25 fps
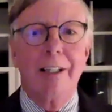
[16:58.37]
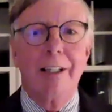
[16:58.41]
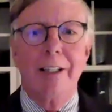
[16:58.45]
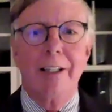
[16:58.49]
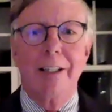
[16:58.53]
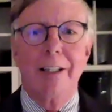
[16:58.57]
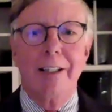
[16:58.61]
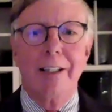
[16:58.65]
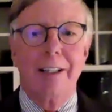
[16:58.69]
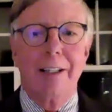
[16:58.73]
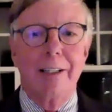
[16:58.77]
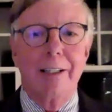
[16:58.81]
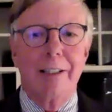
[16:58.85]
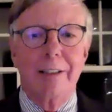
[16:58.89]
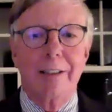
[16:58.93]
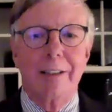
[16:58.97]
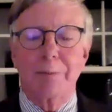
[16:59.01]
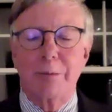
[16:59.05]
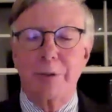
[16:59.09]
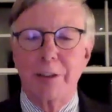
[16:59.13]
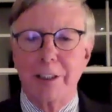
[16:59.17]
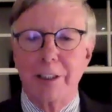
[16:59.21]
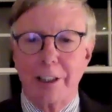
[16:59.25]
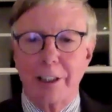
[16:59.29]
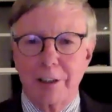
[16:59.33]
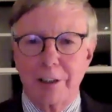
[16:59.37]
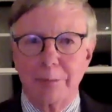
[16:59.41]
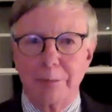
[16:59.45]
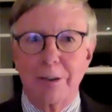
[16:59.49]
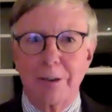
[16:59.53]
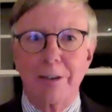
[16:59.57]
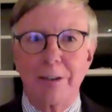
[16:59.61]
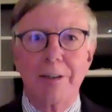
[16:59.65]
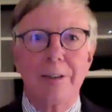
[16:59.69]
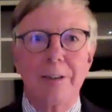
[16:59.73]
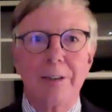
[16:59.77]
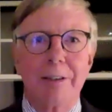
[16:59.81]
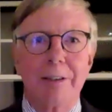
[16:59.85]
It is
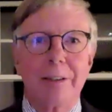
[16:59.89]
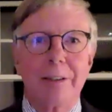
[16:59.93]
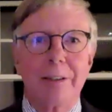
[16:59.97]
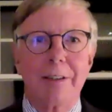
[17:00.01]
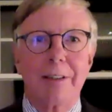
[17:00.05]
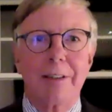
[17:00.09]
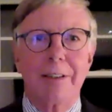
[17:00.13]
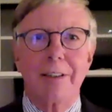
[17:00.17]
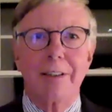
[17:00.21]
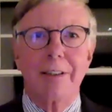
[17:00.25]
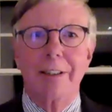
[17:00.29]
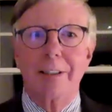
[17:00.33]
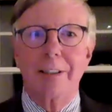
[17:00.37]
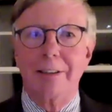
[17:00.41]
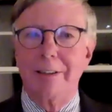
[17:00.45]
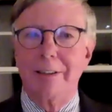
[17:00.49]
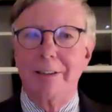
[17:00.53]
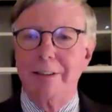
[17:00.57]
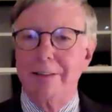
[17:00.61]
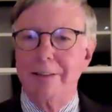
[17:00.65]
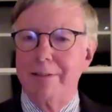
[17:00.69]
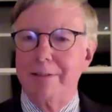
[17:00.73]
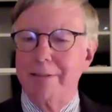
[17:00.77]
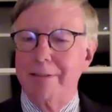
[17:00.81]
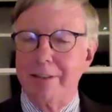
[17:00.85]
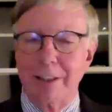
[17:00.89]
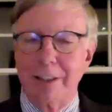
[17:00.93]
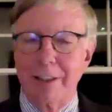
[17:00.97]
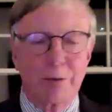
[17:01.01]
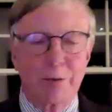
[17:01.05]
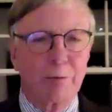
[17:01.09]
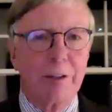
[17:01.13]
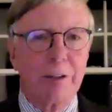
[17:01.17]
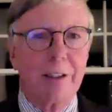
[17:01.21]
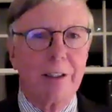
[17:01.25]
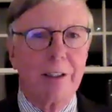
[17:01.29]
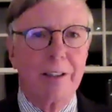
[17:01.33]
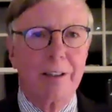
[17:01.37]
predictable unless
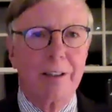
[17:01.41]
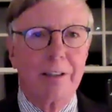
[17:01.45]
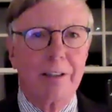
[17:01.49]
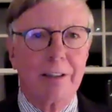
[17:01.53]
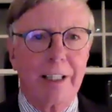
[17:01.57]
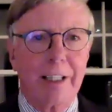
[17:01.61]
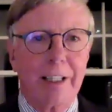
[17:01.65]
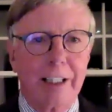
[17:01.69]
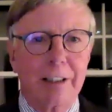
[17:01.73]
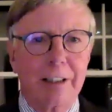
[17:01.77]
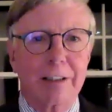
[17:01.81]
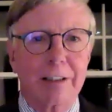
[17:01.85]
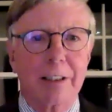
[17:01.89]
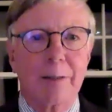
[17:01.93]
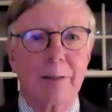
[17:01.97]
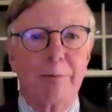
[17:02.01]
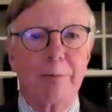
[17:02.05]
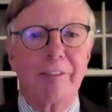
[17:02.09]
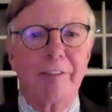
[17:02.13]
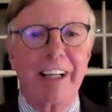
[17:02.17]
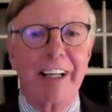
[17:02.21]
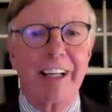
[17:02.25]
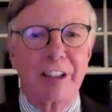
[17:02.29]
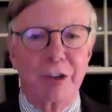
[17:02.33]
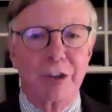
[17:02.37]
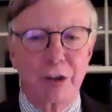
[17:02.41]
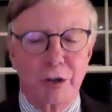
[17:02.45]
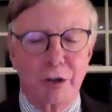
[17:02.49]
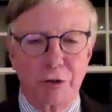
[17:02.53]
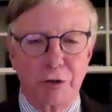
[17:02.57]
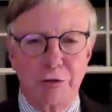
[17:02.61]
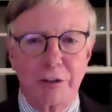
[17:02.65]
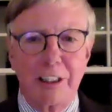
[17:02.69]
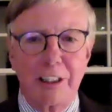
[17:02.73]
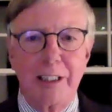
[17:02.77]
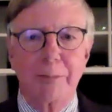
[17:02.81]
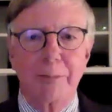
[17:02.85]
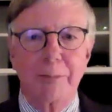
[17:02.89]
we take some
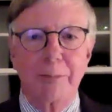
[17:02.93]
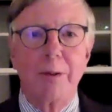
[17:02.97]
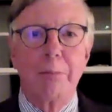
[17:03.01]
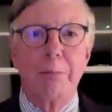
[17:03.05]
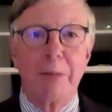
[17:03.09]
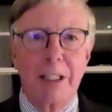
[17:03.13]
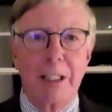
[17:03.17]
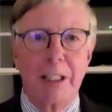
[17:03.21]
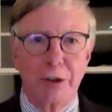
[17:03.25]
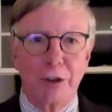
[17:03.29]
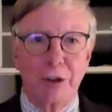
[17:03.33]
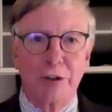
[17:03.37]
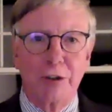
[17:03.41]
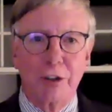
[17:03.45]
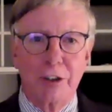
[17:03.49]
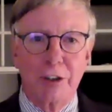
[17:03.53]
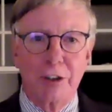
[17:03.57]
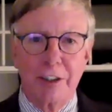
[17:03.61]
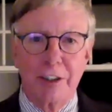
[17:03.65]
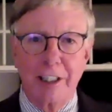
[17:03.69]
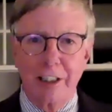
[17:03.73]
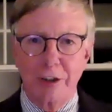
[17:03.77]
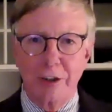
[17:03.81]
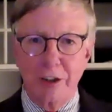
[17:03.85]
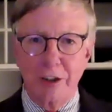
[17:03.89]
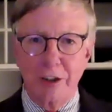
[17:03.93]
extreme measures, not just